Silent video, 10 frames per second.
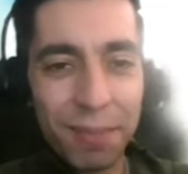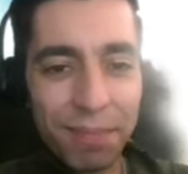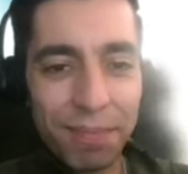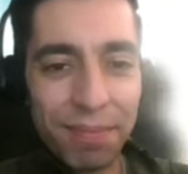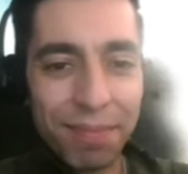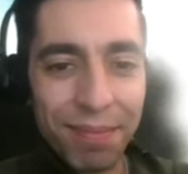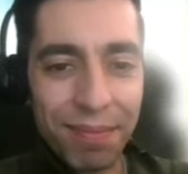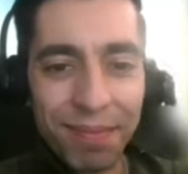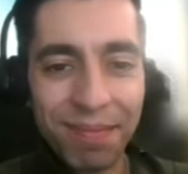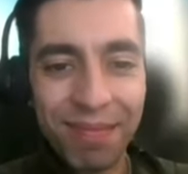
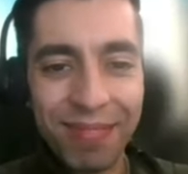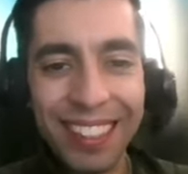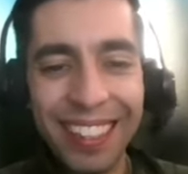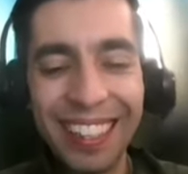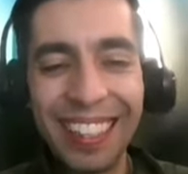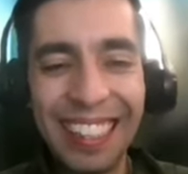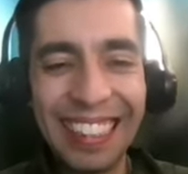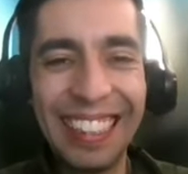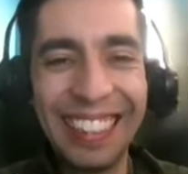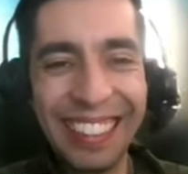
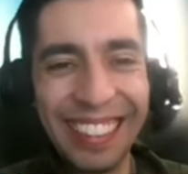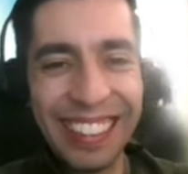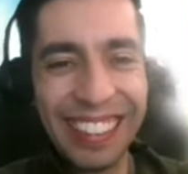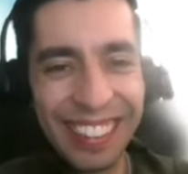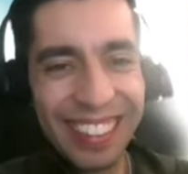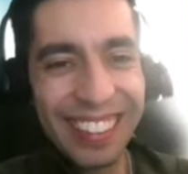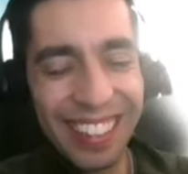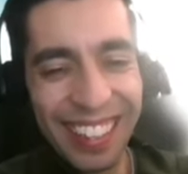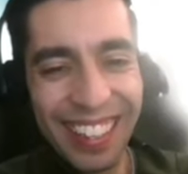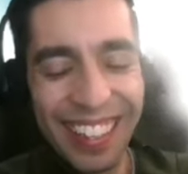
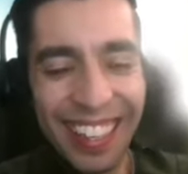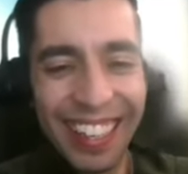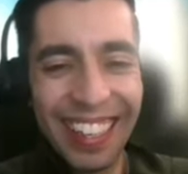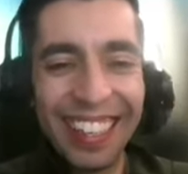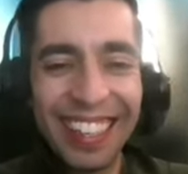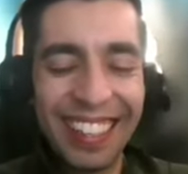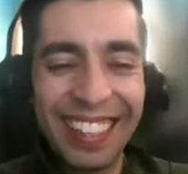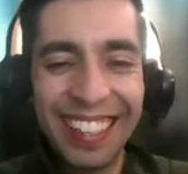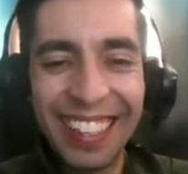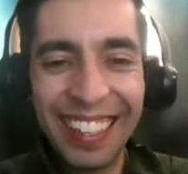
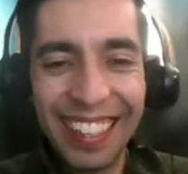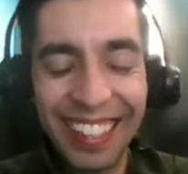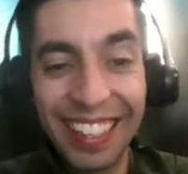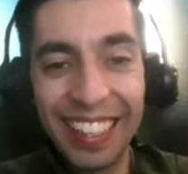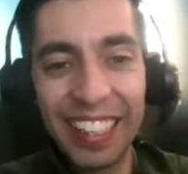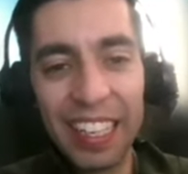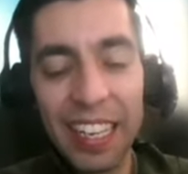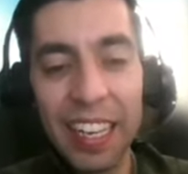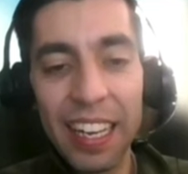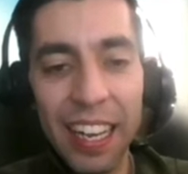
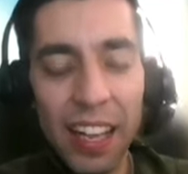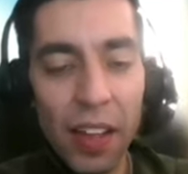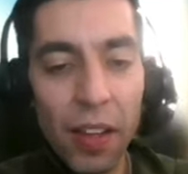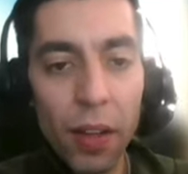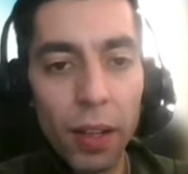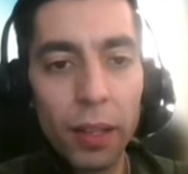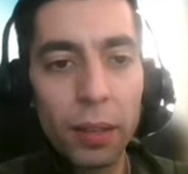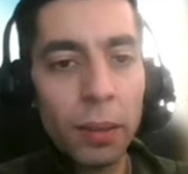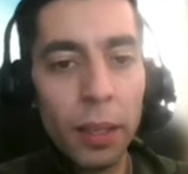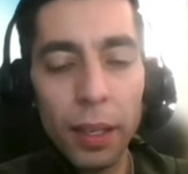
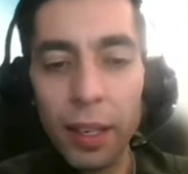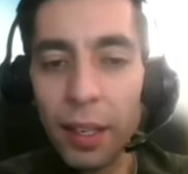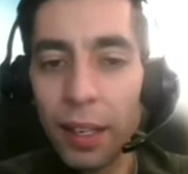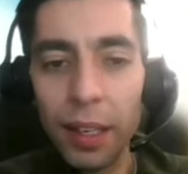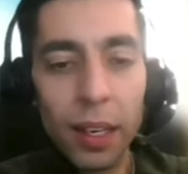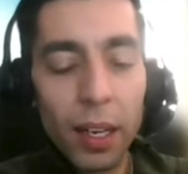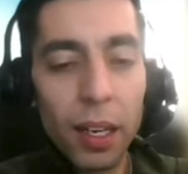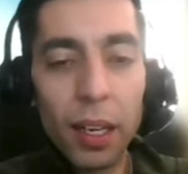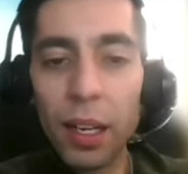This person isn't speaking.